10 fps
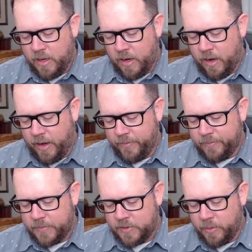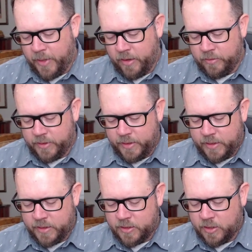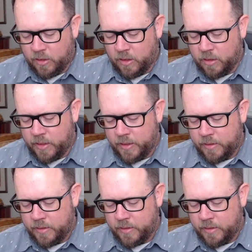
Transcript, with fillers: Alright, so my only concern